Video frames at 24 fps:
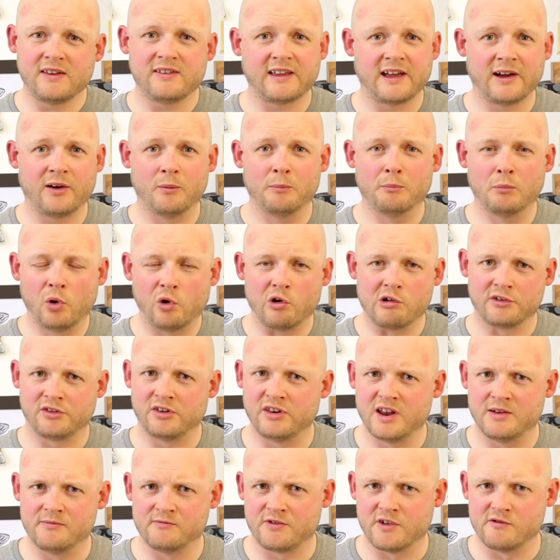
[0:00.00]
this out more as a
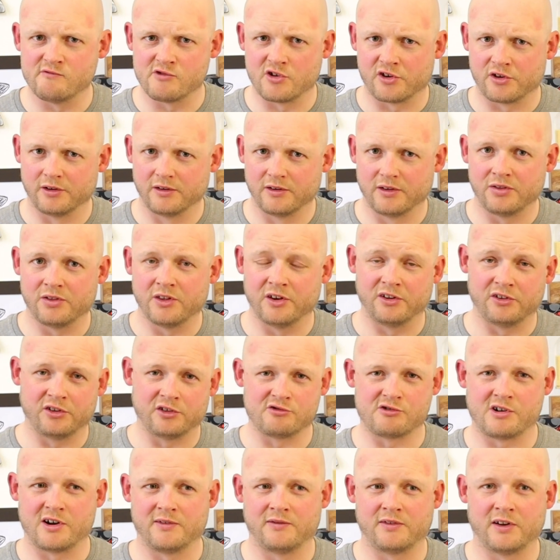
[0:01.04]
nymphing rod than as a
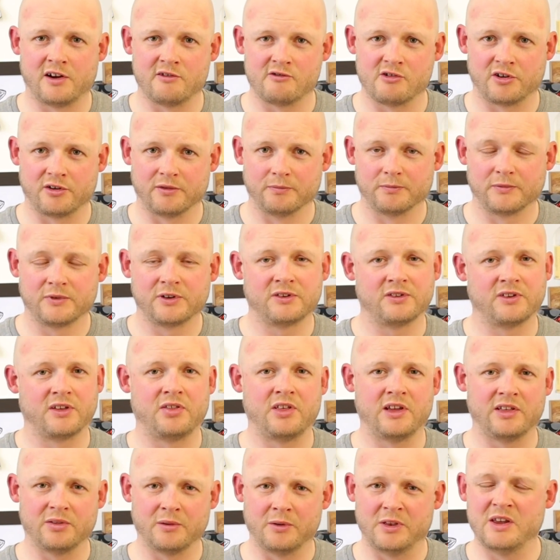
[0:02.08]
dry fly rod. Because I
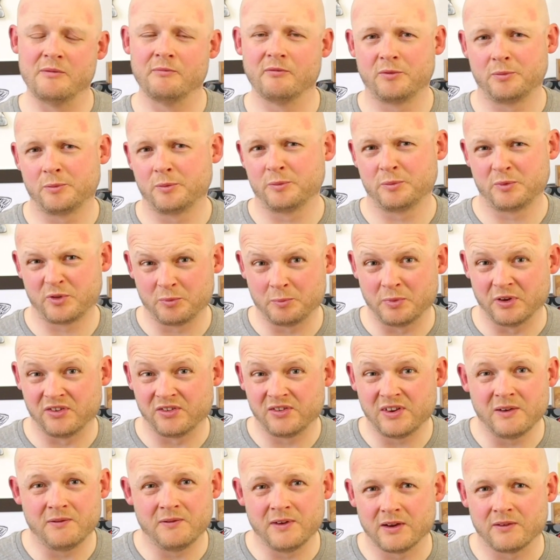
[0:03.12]
think the nymph
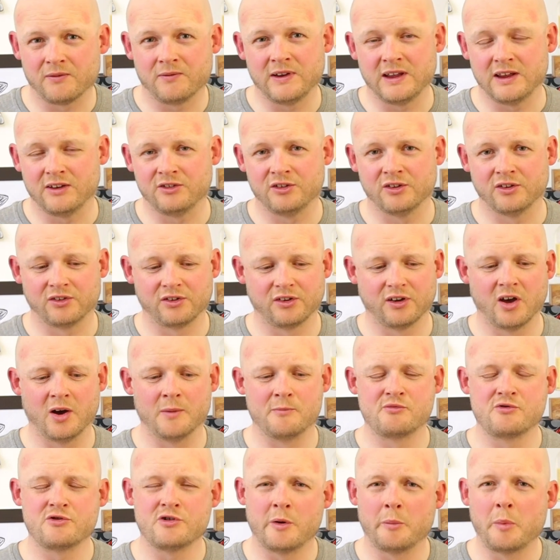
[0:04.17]
specific features are
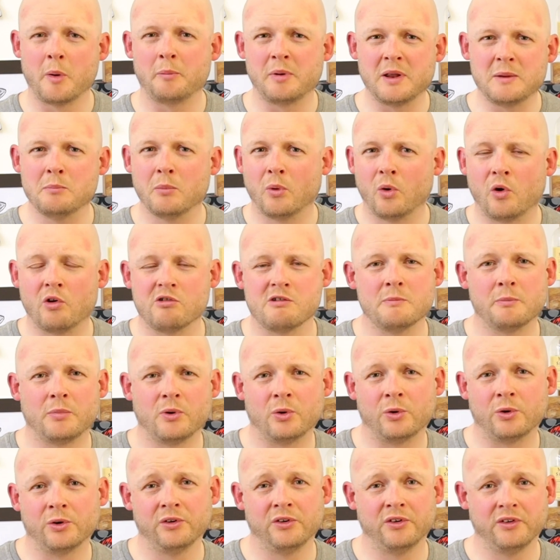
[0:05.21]
probably more
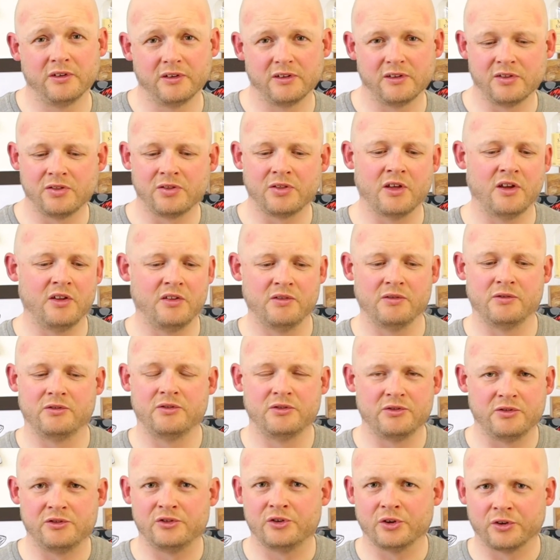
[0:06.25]
important than
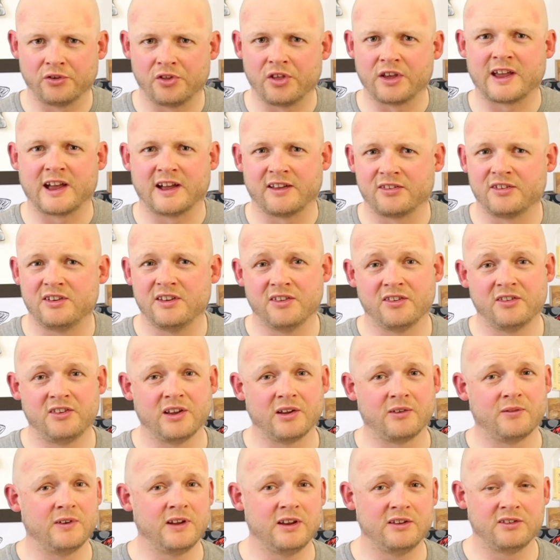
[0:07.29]
just the casting
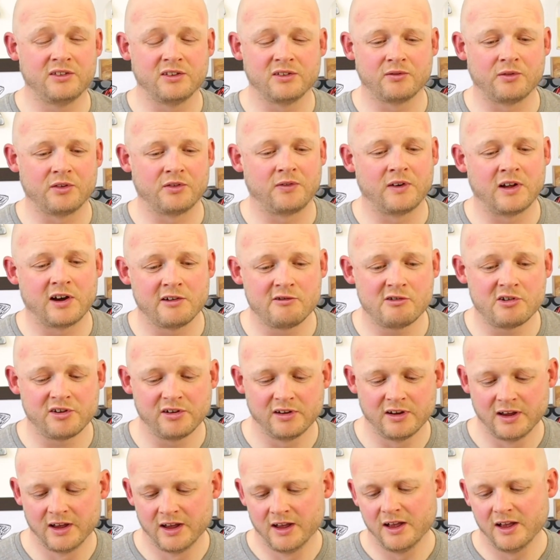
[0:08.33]
stick features of a fly rod.